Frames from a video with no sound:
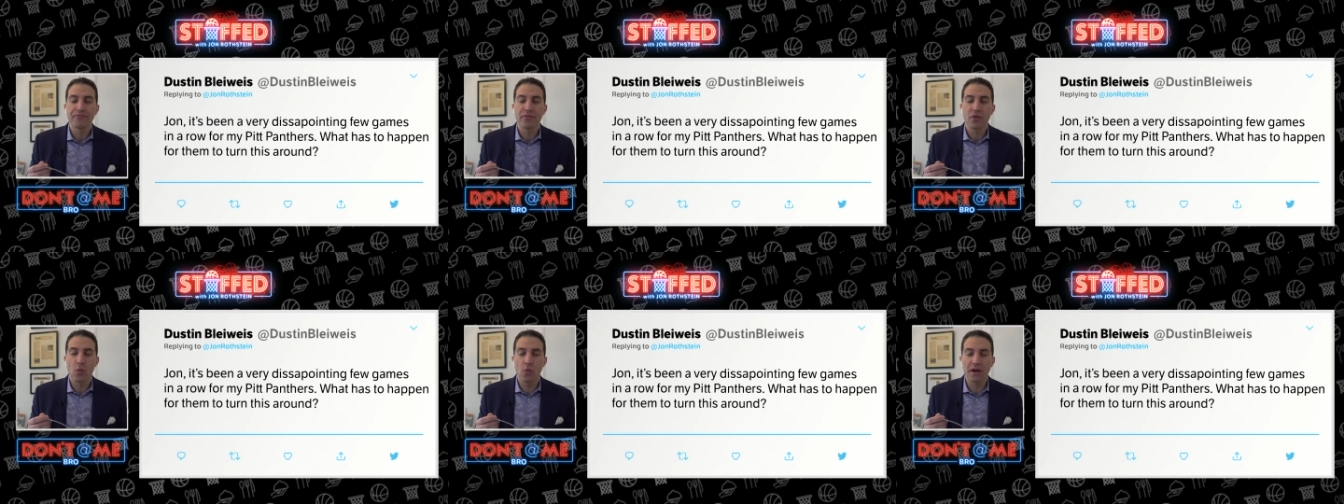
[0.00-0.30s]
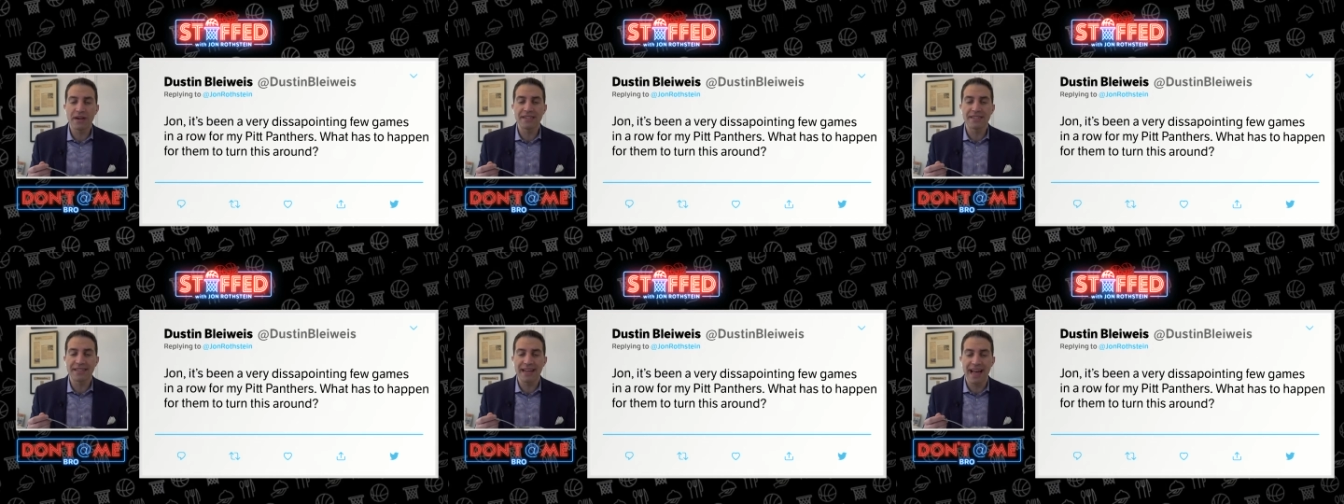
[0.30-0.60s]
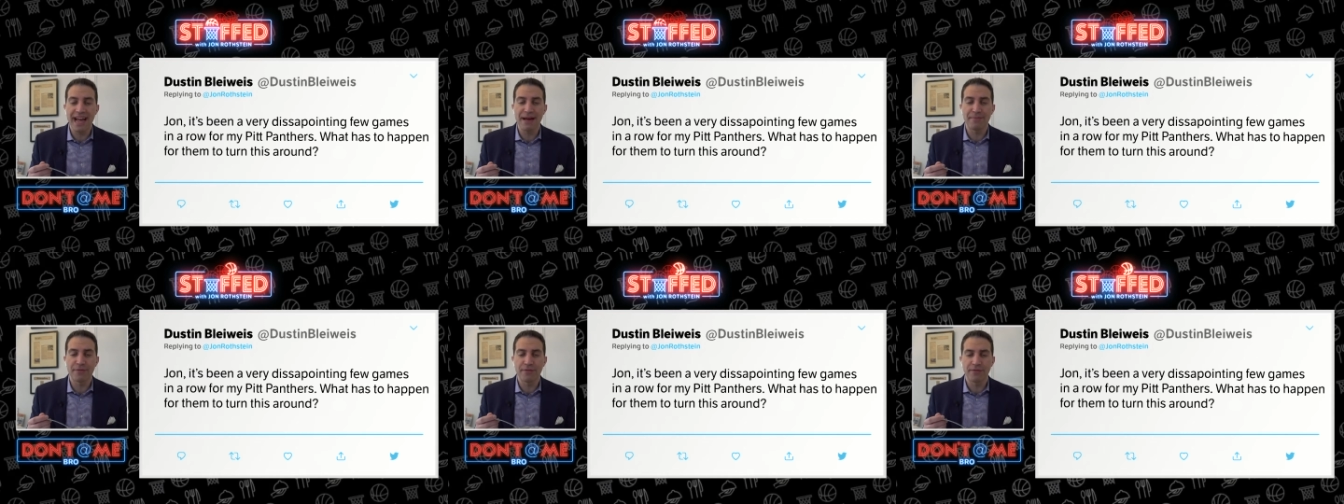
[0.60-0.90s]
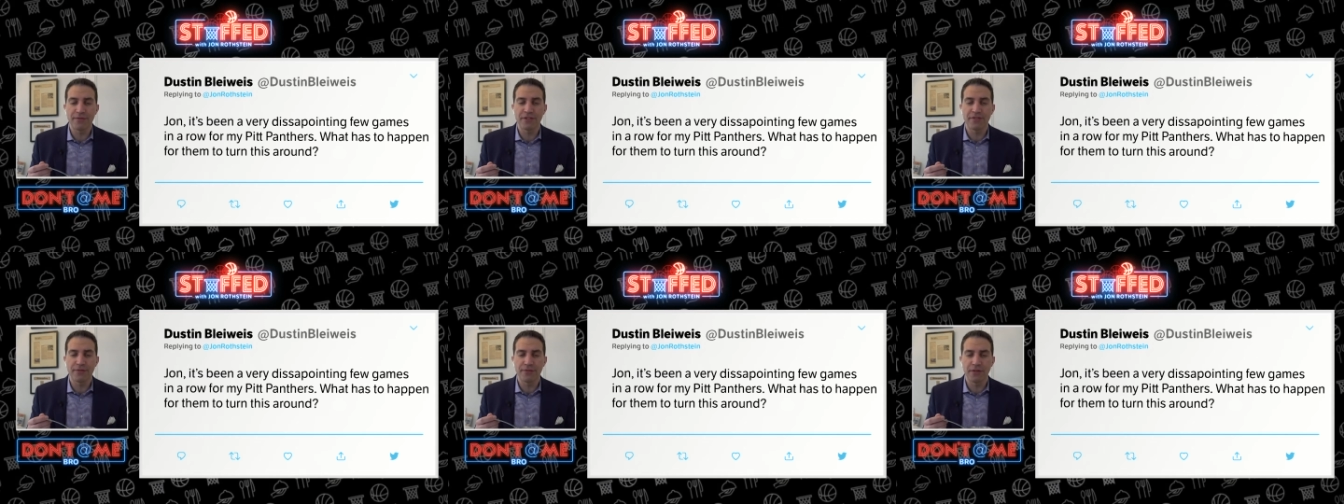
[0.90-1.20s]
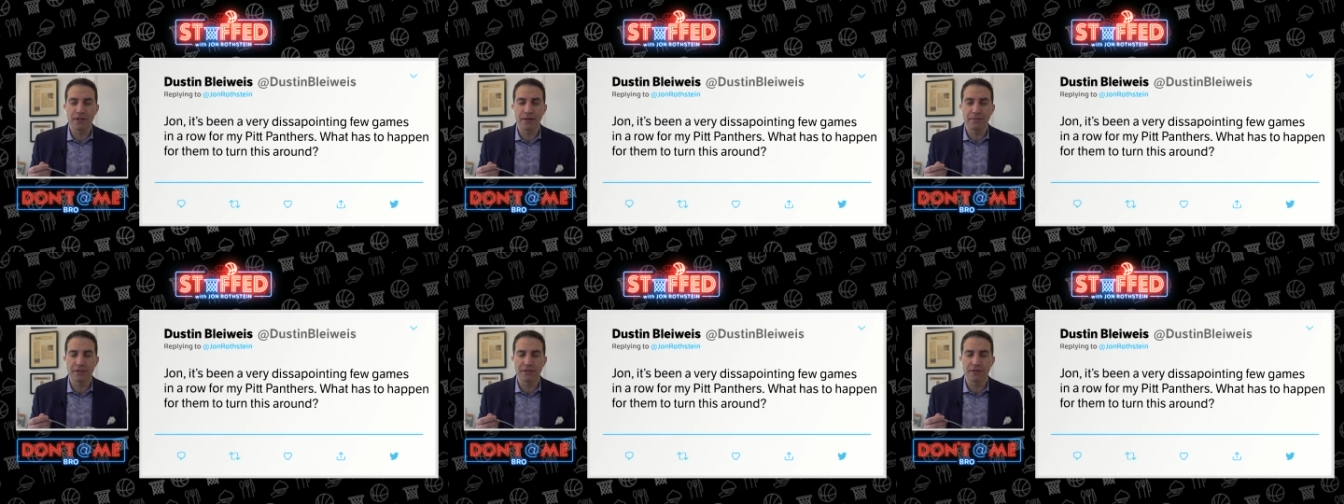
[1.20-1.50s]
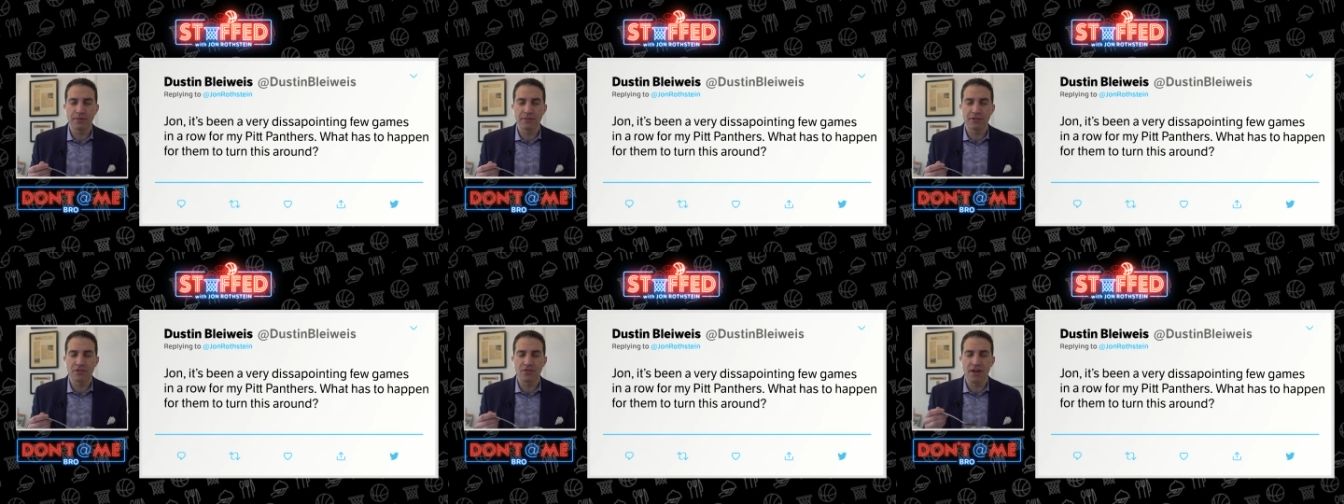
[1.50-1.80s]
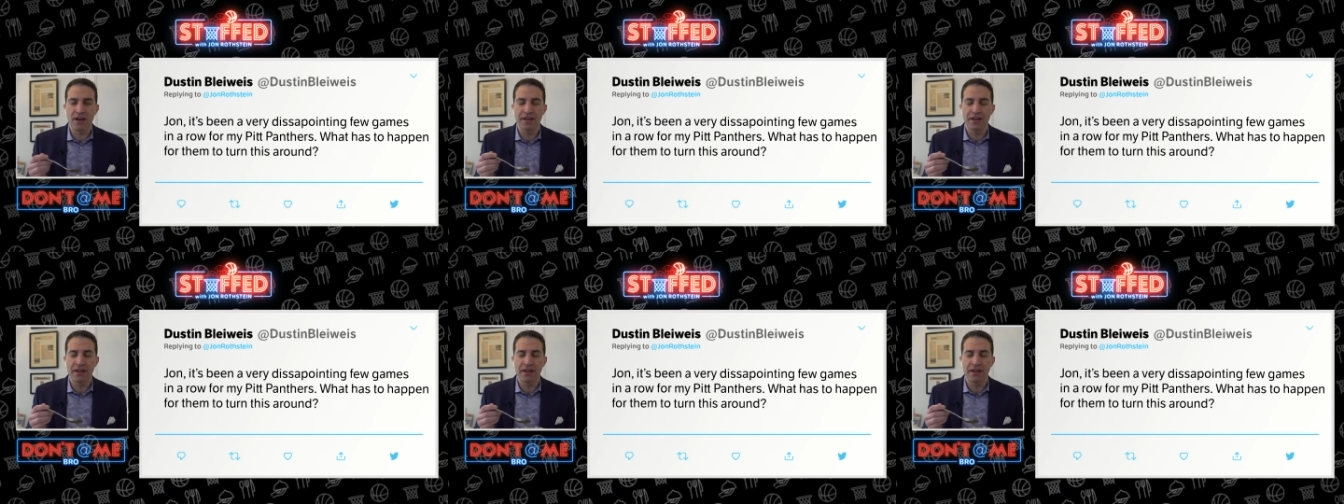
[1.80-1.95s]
What has to happen for them to turn this around?